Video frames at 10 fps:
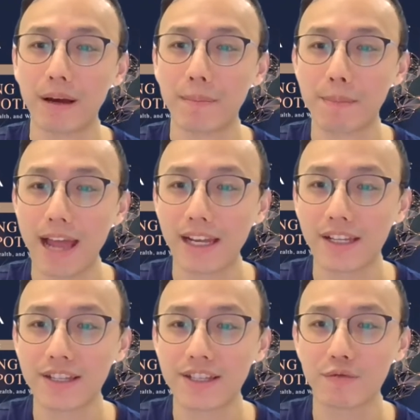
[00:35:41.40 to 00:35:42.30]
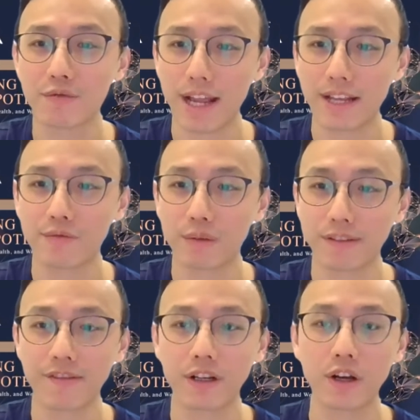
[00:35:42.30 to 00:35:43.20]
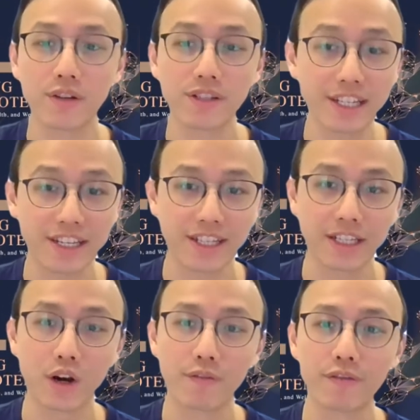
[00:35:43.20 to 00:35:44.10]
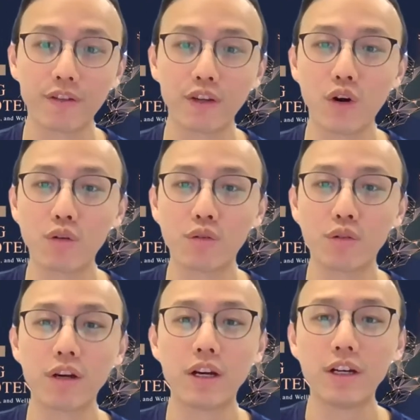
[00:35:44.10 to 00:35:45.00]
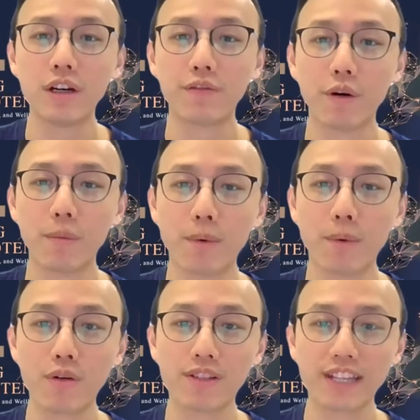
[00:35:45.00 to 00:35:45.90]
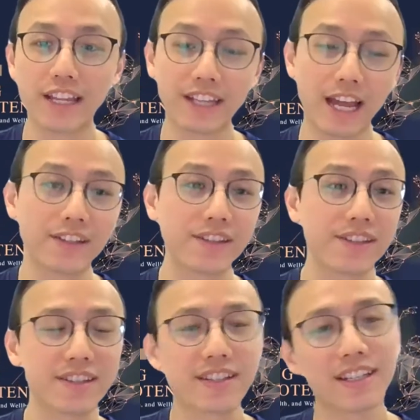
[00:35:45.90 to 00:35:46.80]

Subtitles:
balance rest with consistency of load for bones and tendons?